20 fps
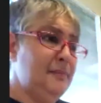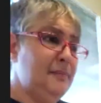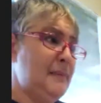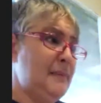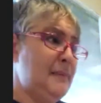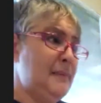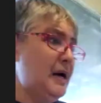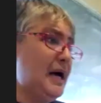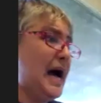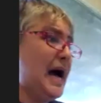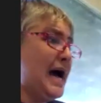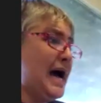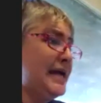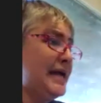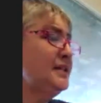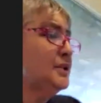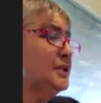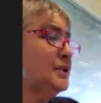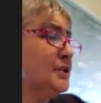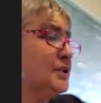I
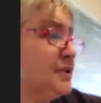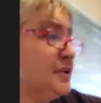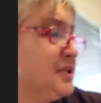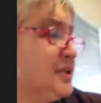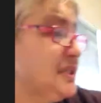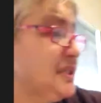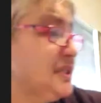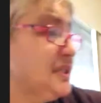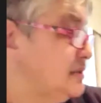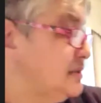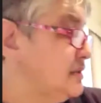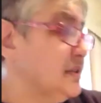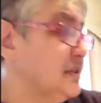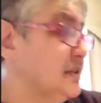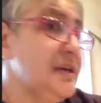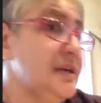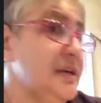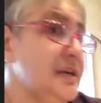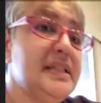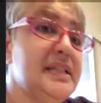learned, because
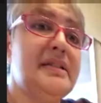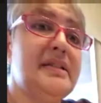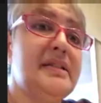let's see,